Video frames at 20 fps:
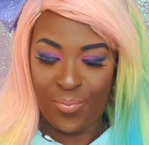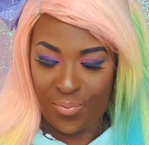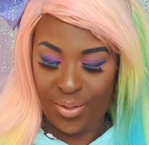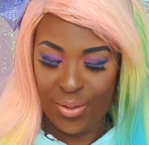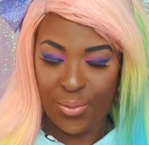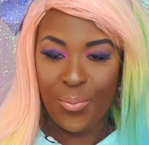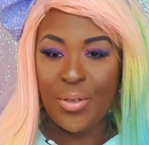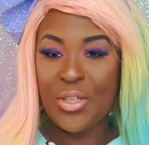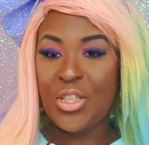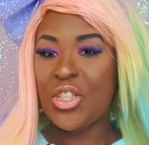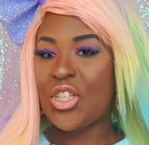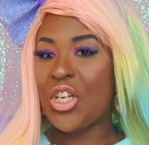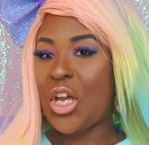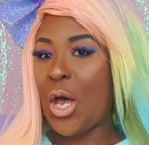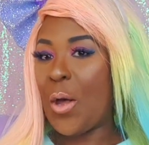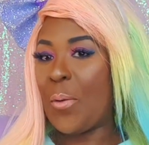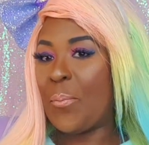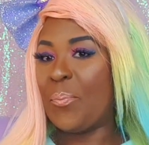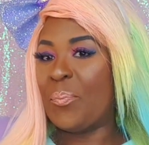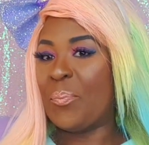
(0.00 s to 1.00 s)
which
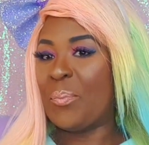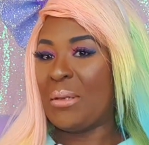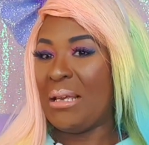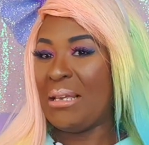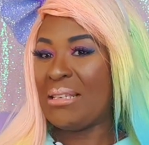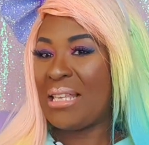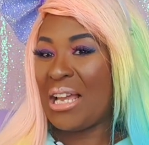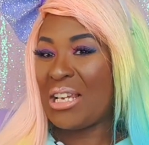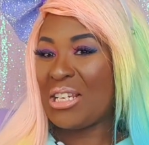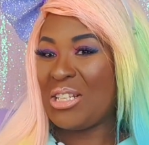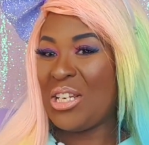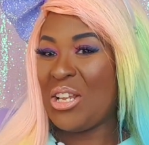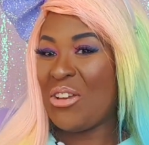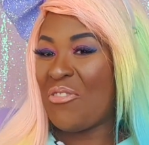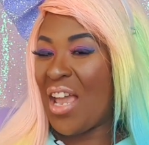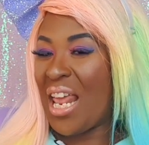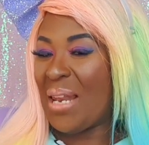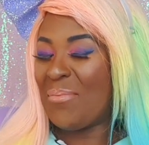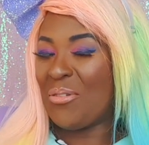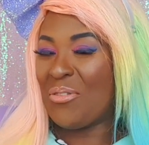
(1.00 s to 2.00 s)
is actually
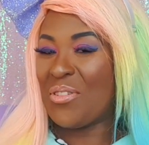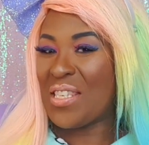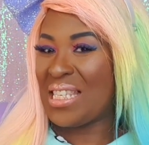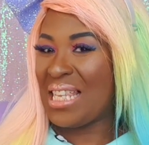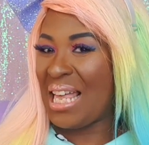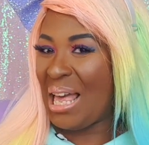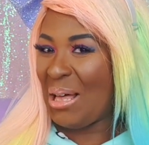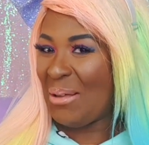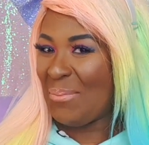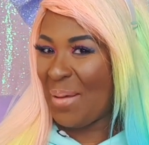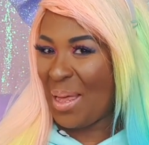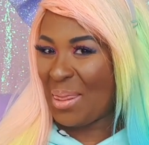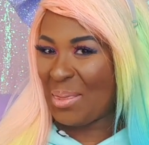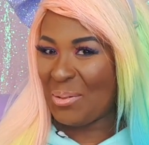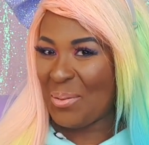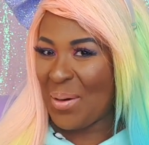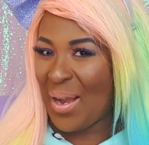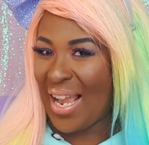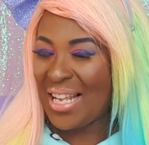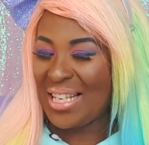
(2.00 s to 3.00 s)
available for sale, by the
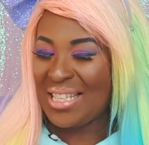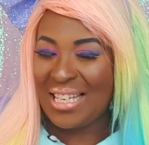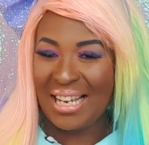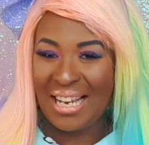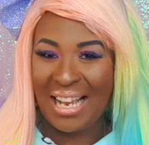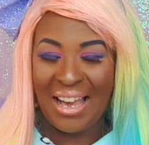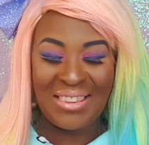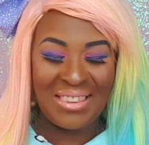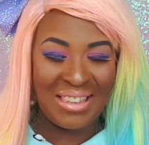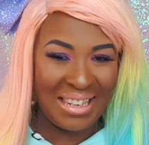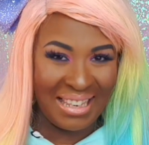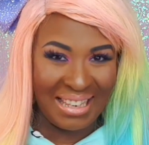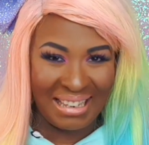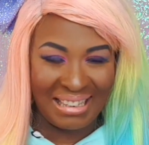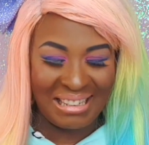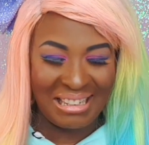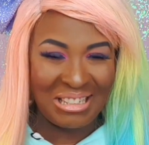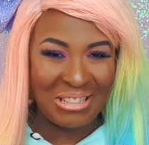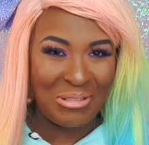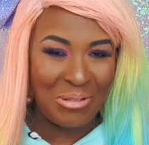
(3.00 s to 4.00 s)
way. Check out the link
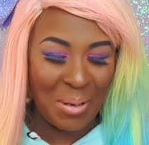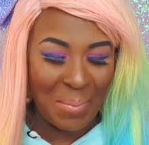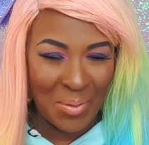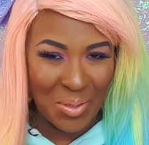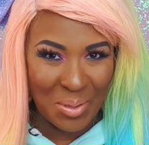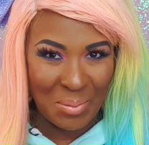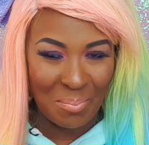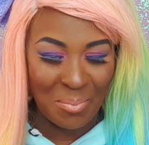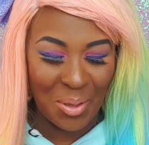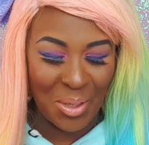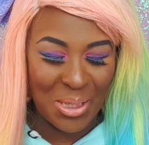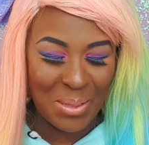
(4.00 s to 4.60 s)
in the description box